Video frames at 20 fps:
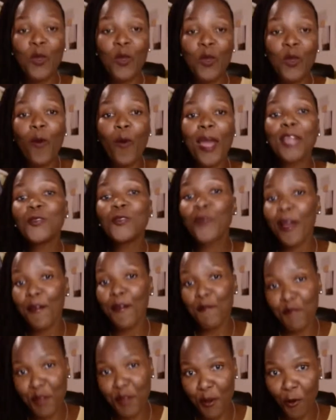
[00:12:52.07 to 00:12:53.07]
Why do I
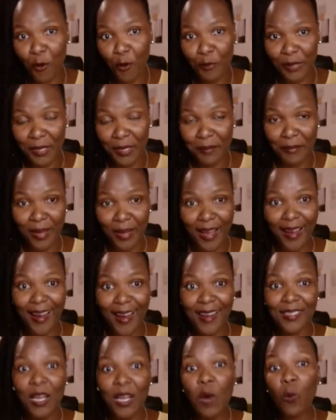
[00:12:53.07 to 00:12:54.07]
fear opening my
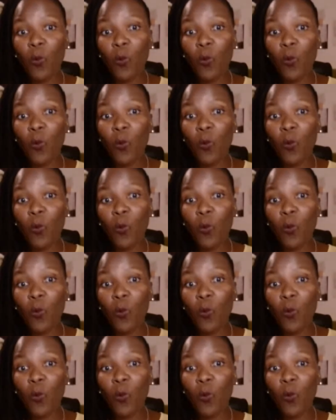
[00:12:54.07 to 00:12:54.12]
heart?